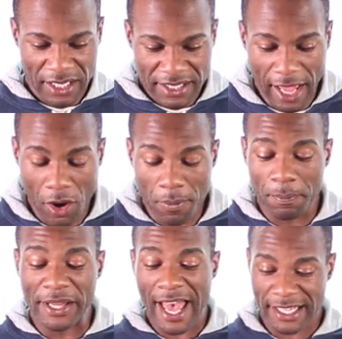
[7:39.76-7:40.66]
Now,
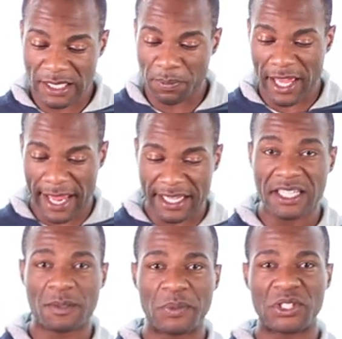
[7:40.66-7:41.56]
black's plan in
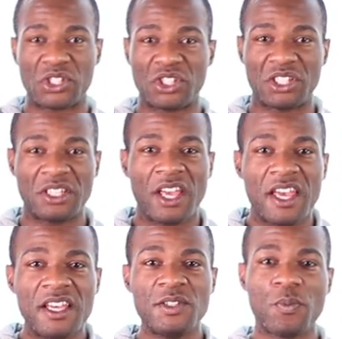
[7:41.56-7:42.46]
this position
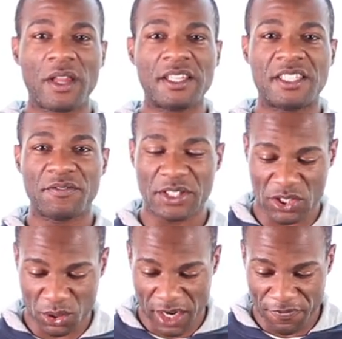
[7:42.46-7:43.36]
is relatively
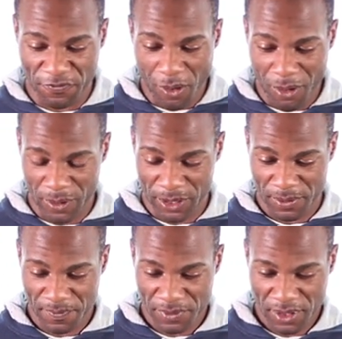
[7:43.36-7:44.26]
straightforward.
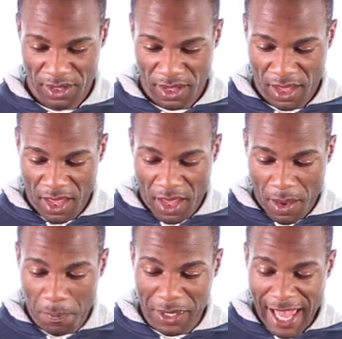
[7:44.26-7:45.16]

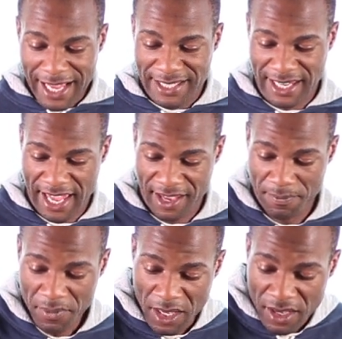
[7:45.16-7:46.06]
Black's
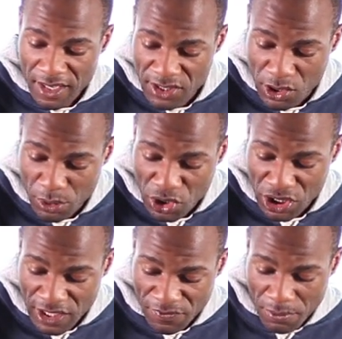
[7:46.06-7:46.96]
aim is to
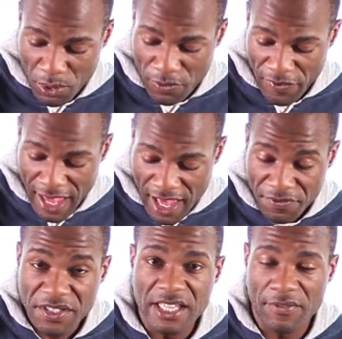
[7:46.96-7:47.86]
achieve the move
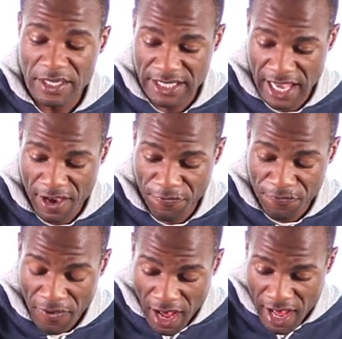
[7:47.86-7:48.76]
f7 to
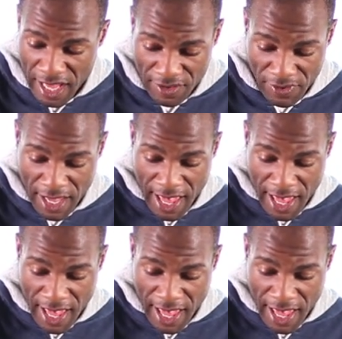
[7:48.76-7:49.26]
f5